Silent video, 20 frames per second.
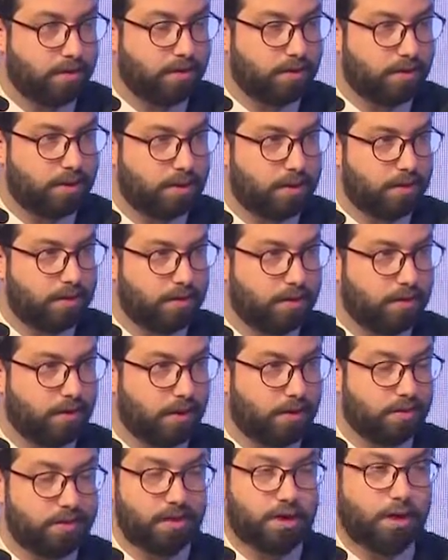
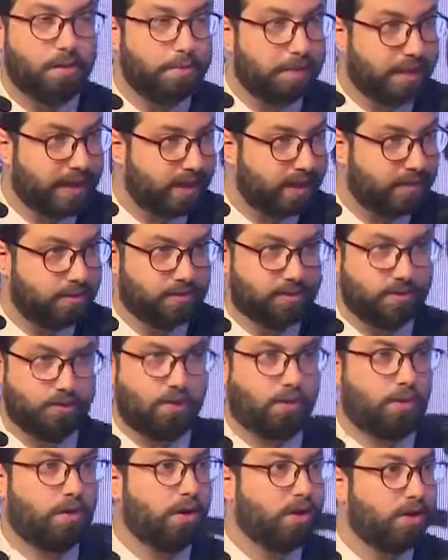the complaint
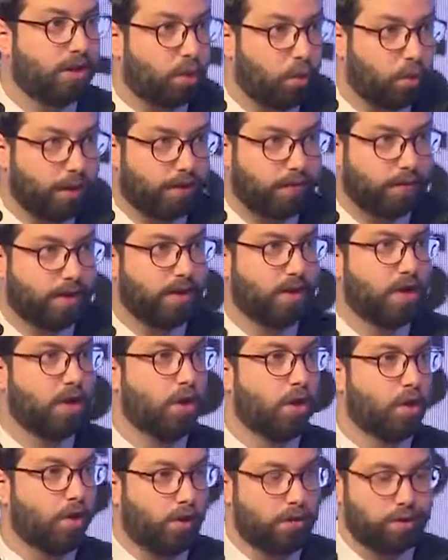or on the query
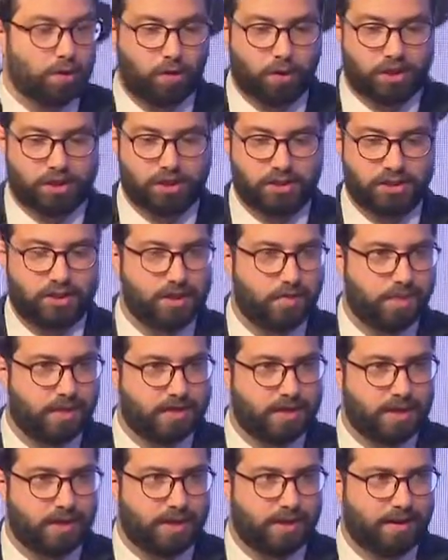or on the question that's been
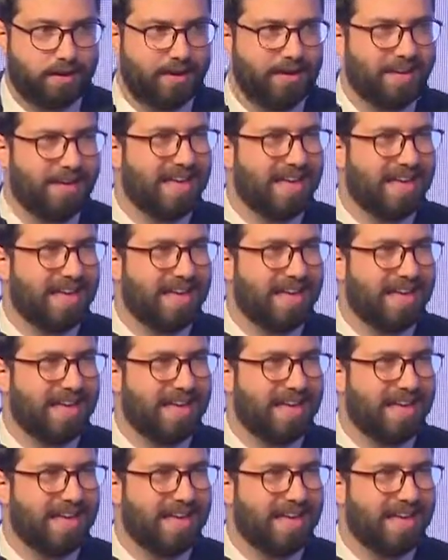taken.